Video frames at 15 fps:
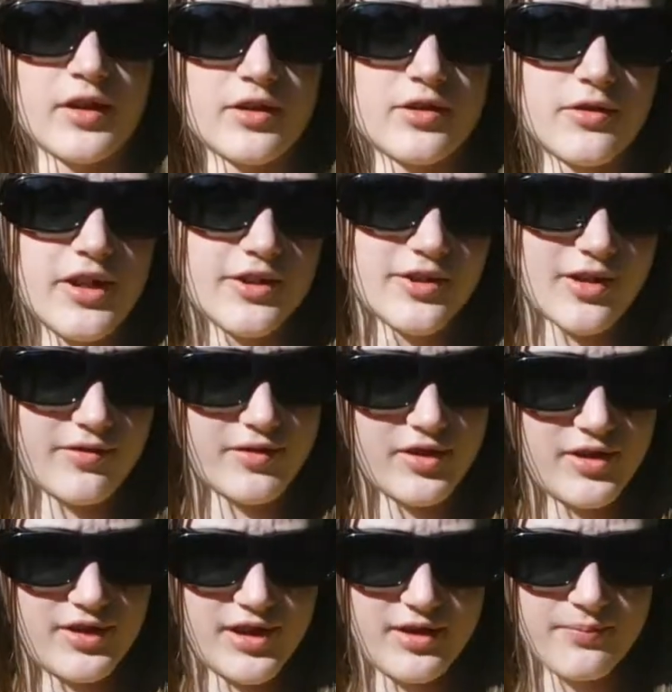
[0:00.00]
So that's all for
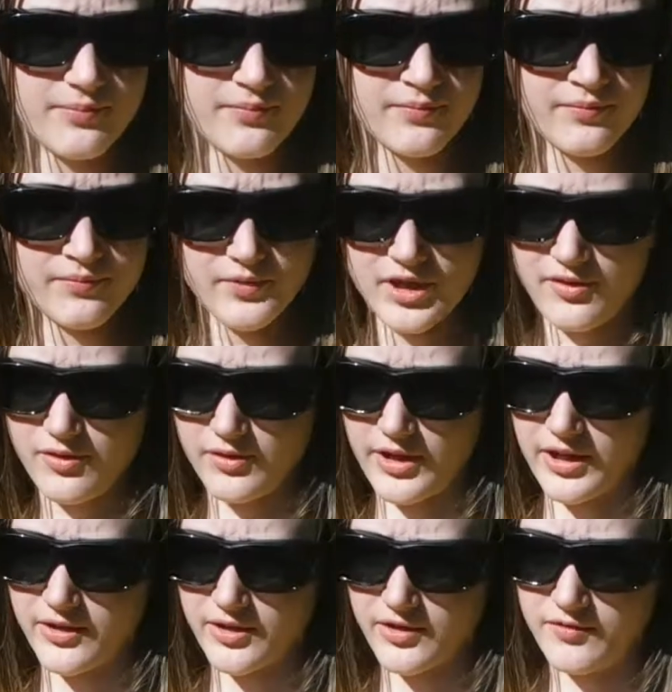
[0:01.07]
today. If you
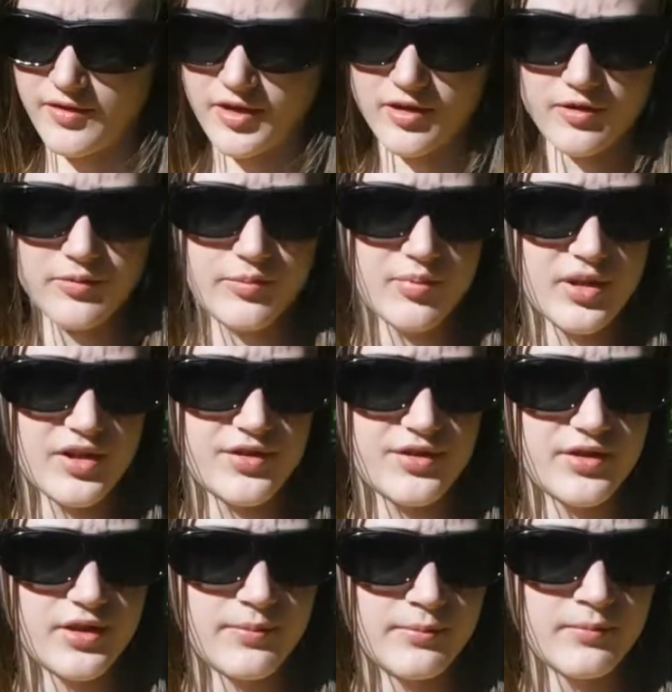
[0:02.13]
like this video, press
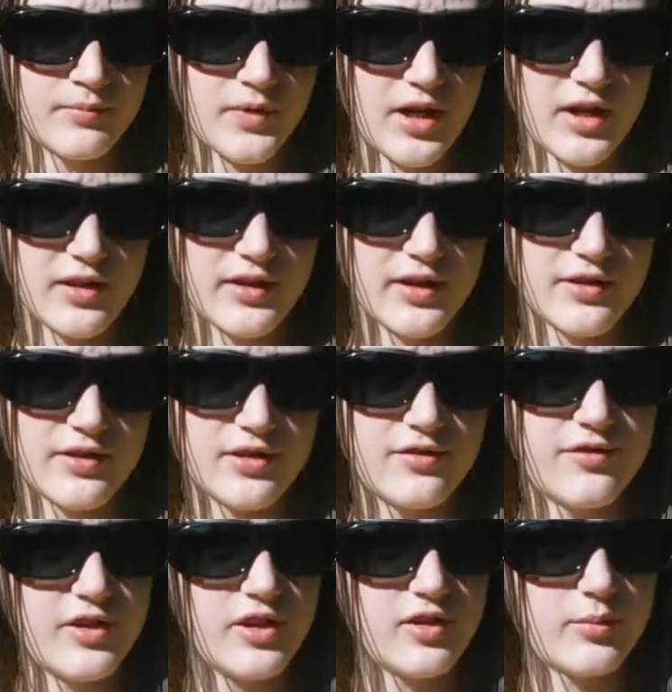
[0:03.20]
the I like this
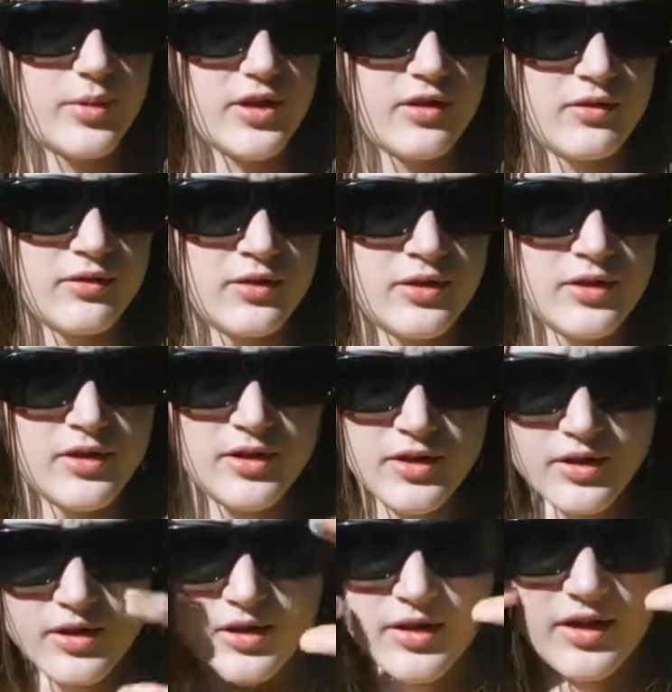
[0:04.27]
video button,
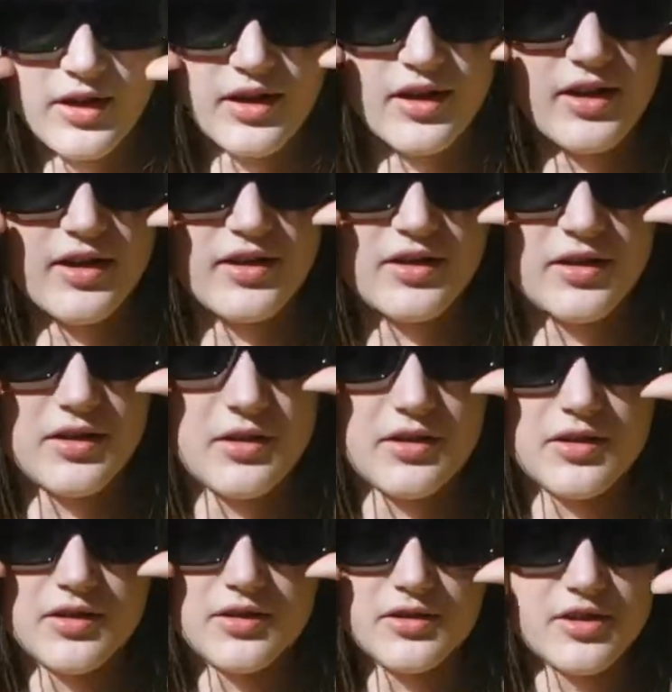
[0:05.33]
and
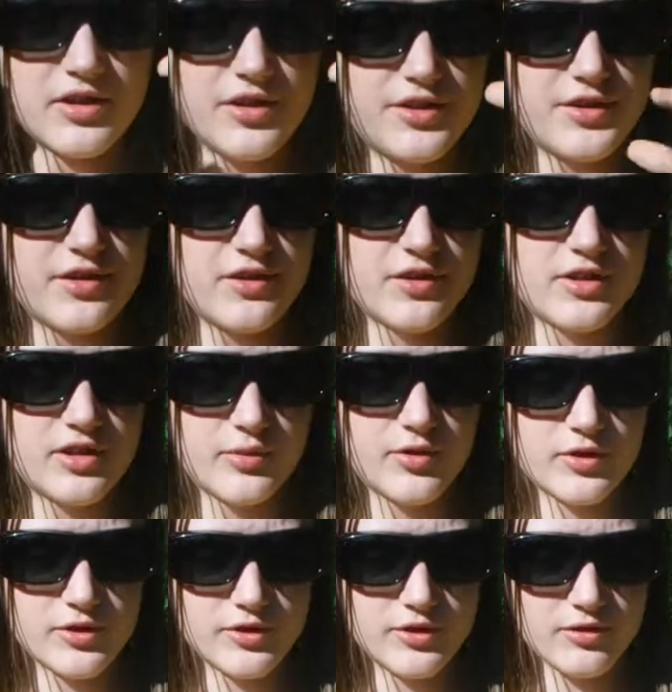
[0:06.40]
consider
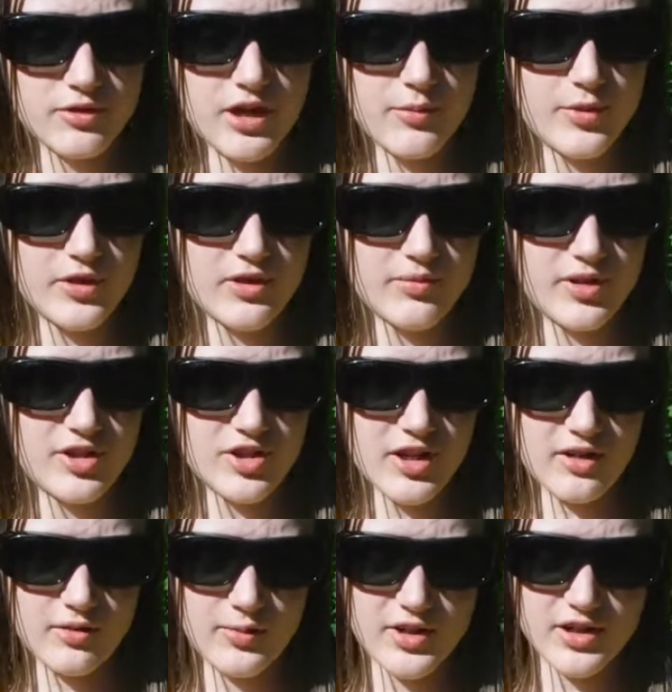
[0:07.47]
subscribing to my
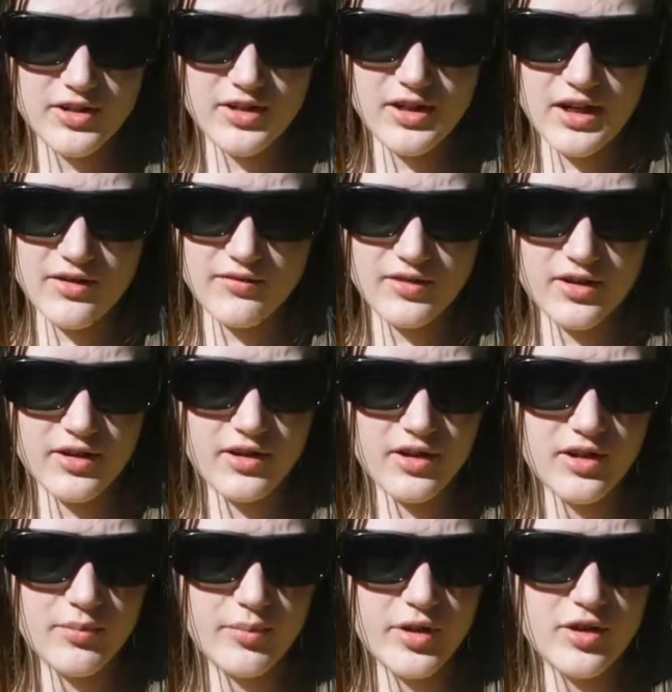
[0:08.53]
channel because I have
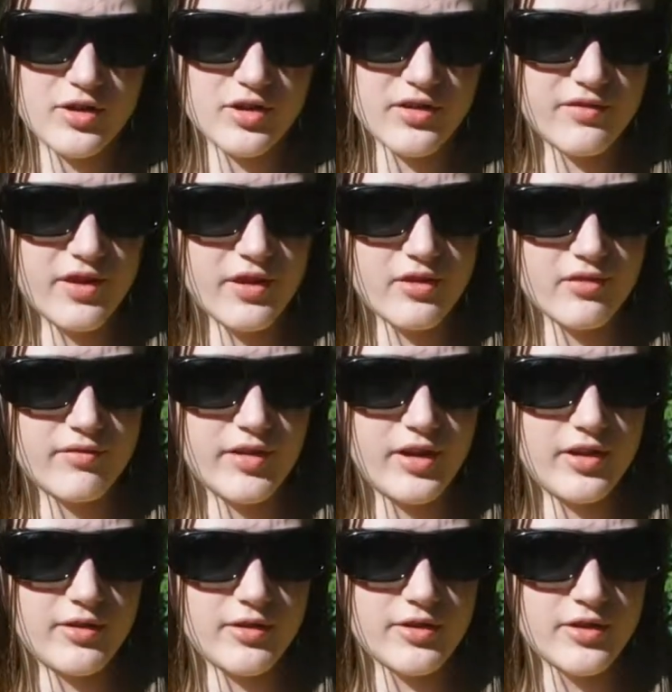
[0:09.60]
a bunch of other
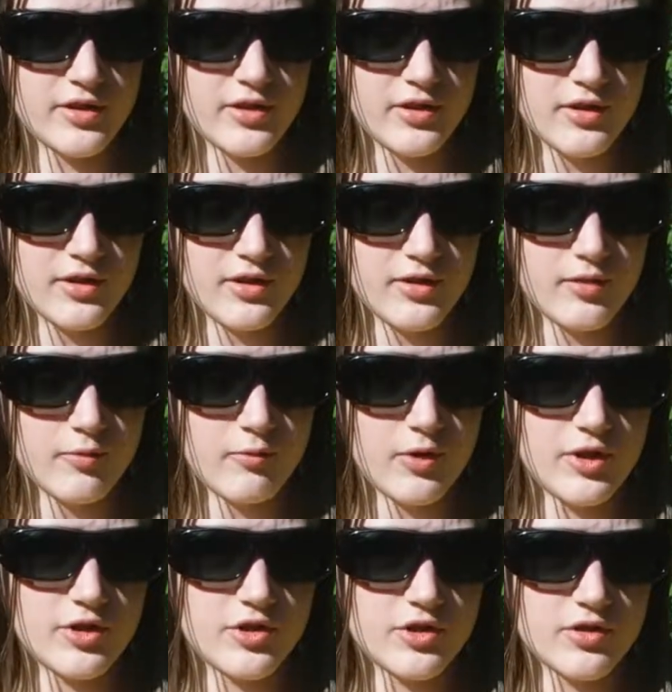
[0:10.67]
videos
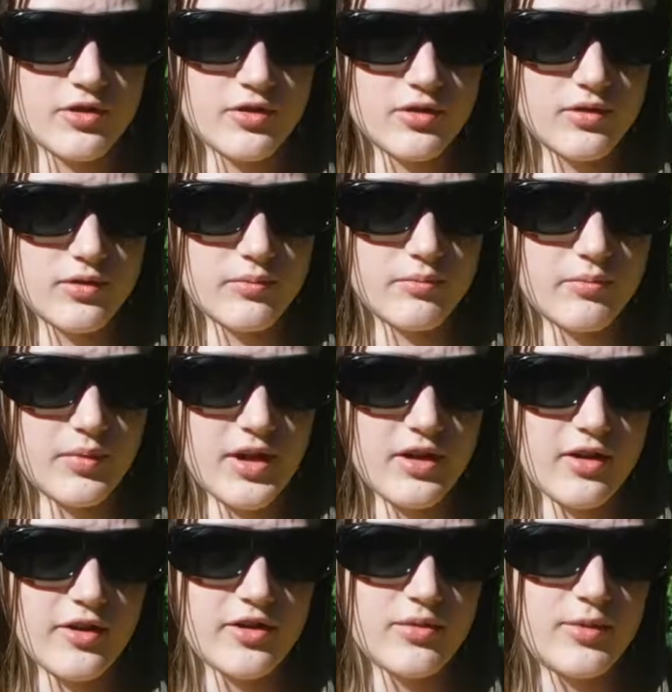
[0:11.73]
which might
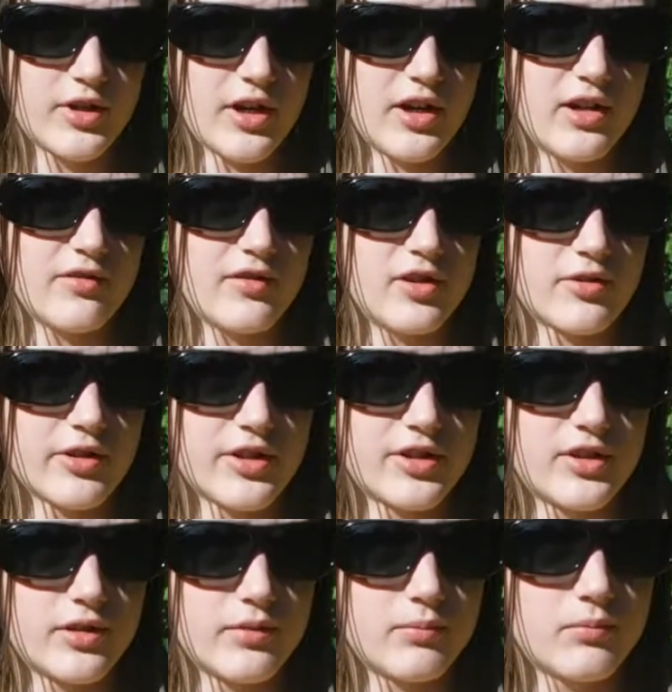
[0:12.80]
also be kind of
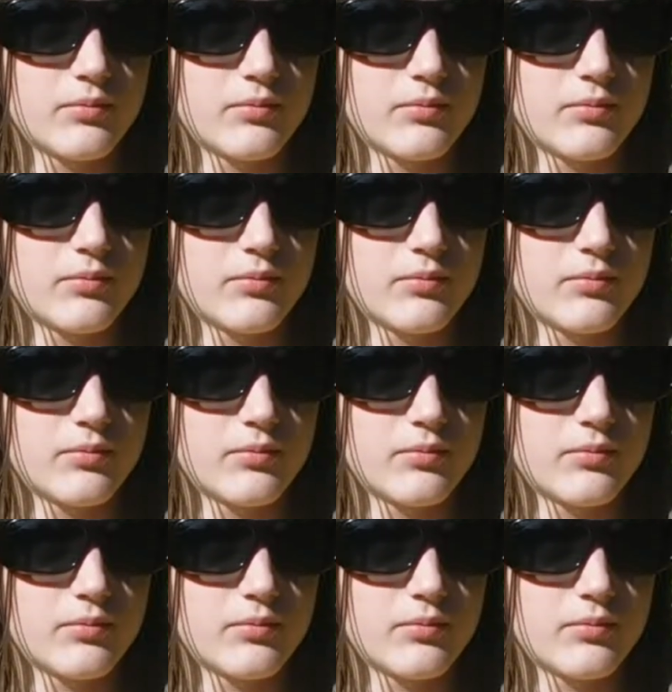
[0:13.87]
interesting.